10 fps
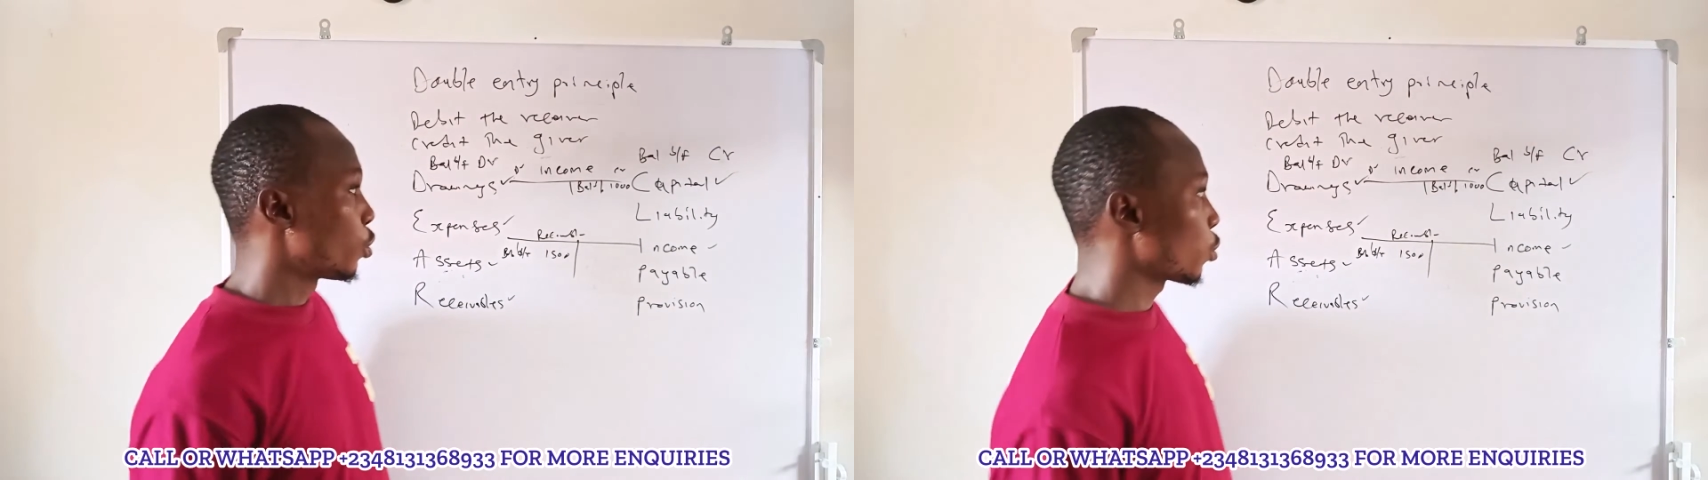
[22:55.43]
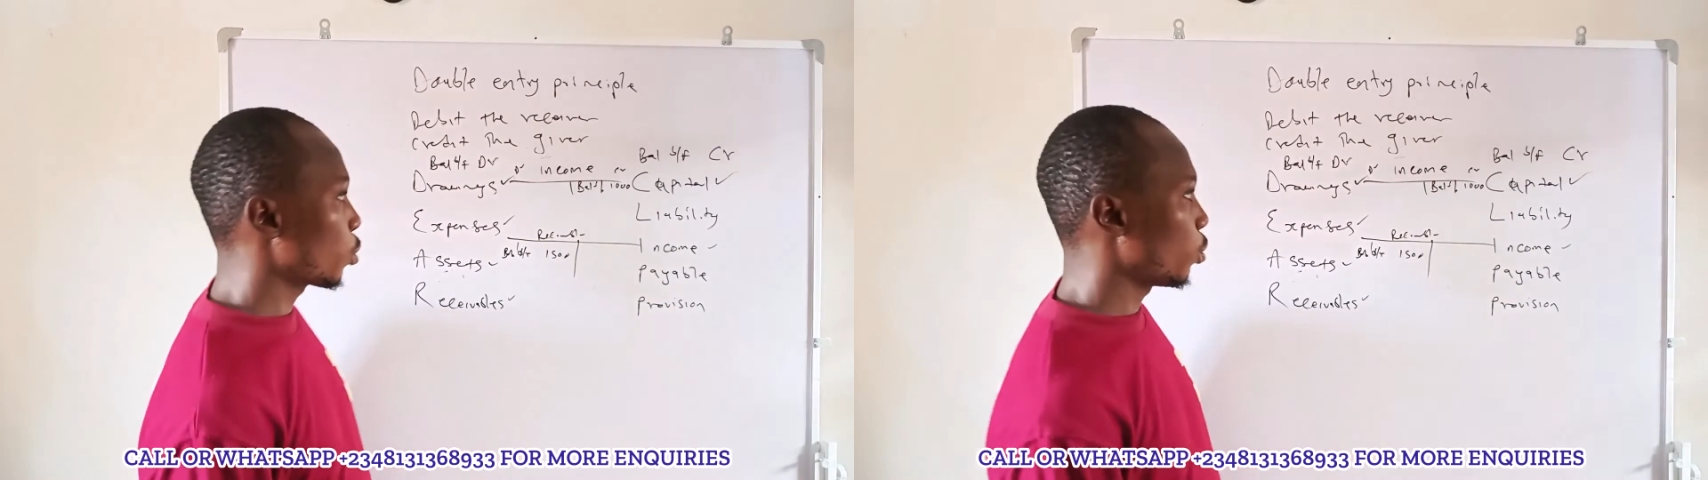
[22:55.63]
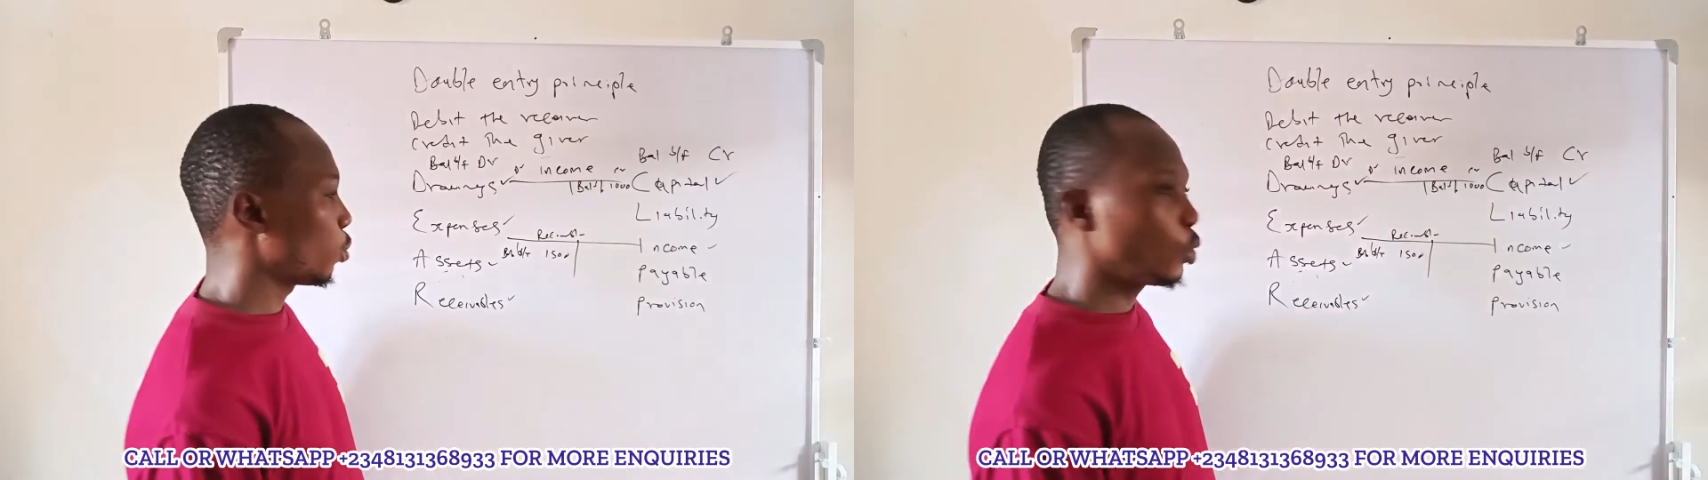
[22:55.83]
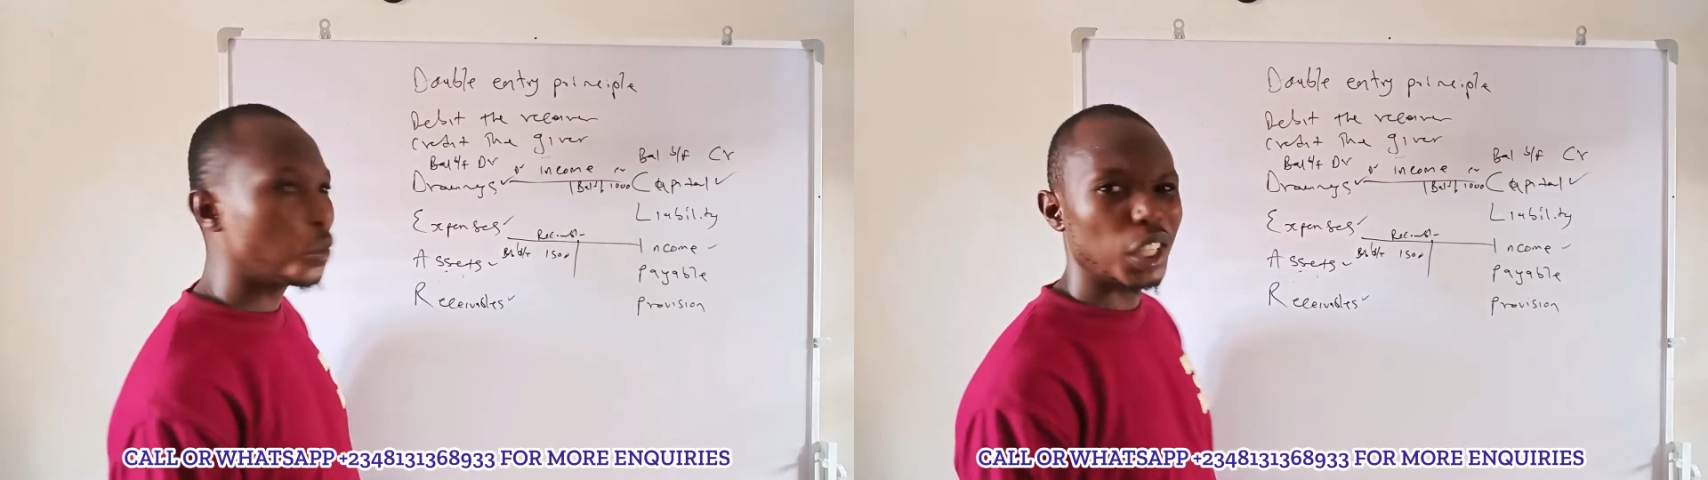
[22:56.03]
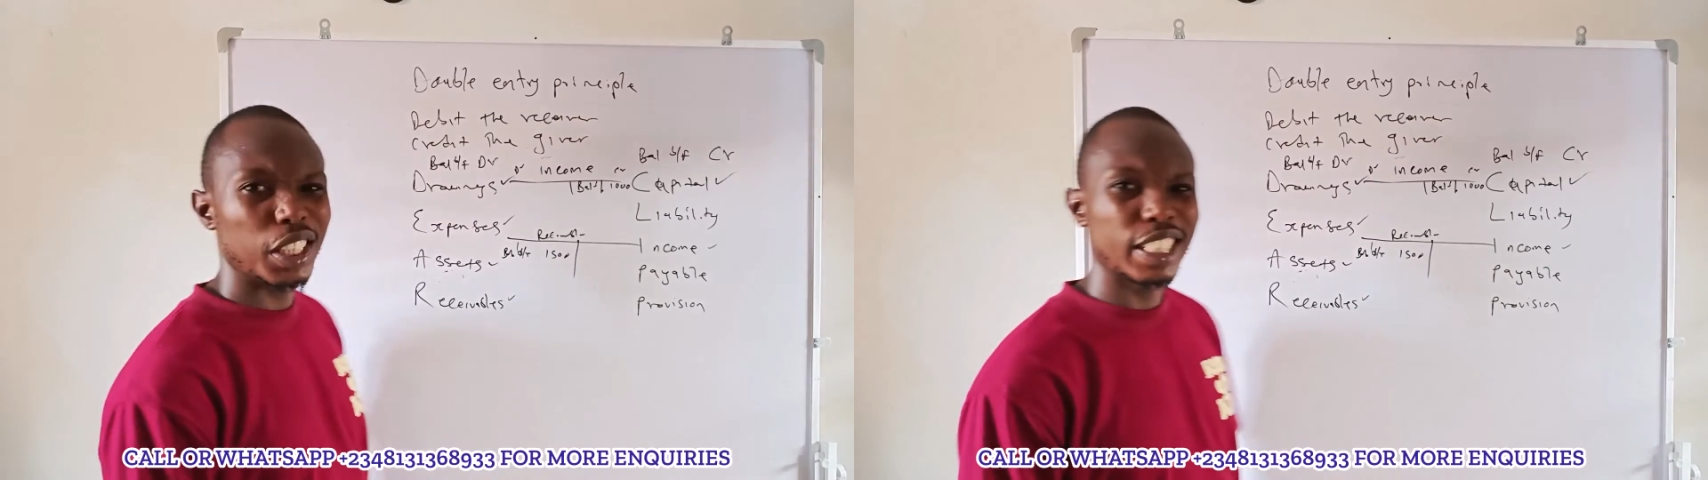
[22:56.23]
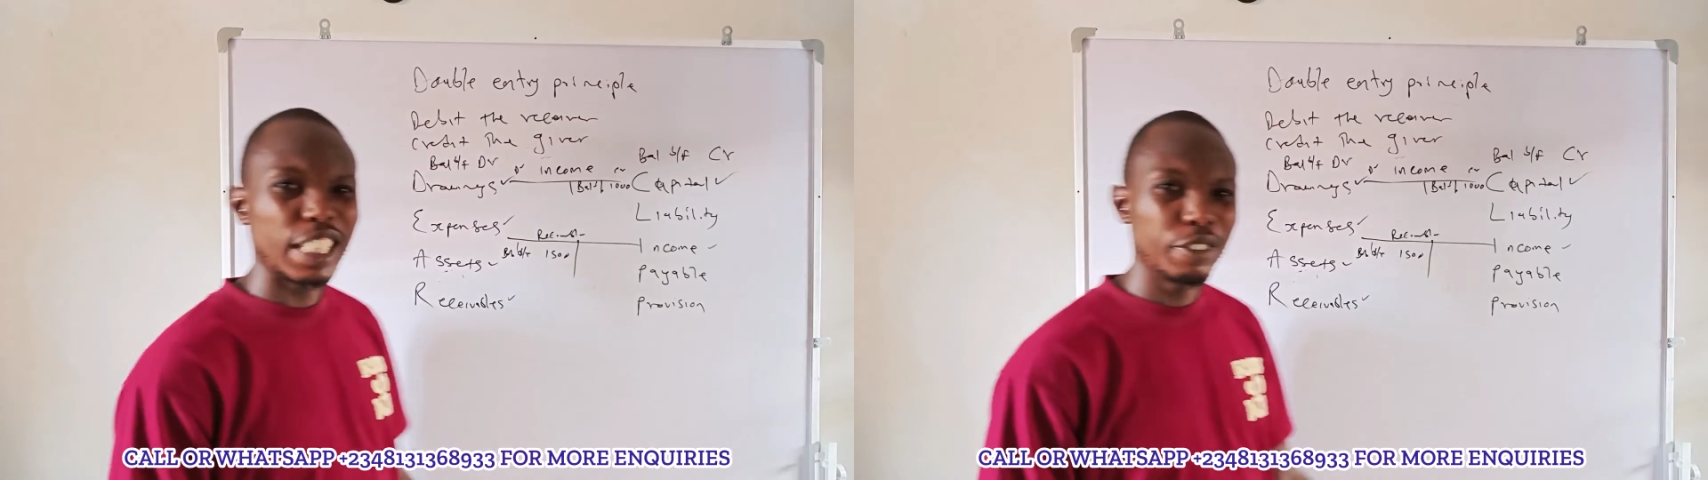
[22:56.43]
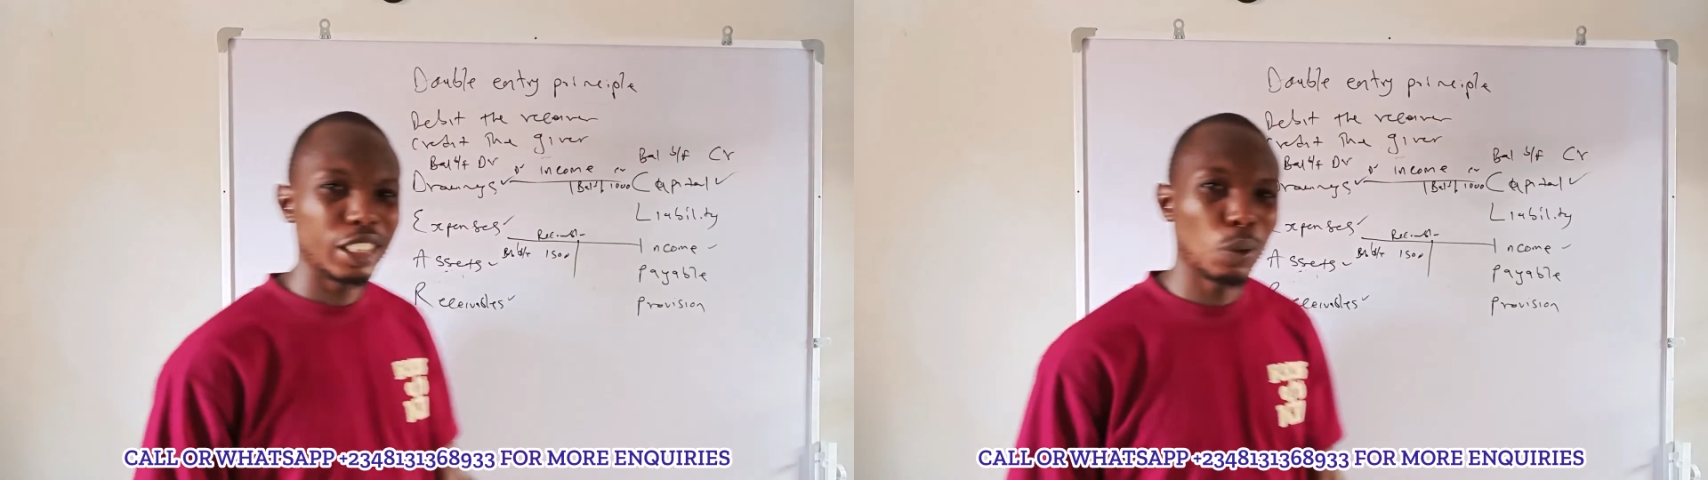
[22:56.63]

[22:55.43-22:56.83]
So, which one is giving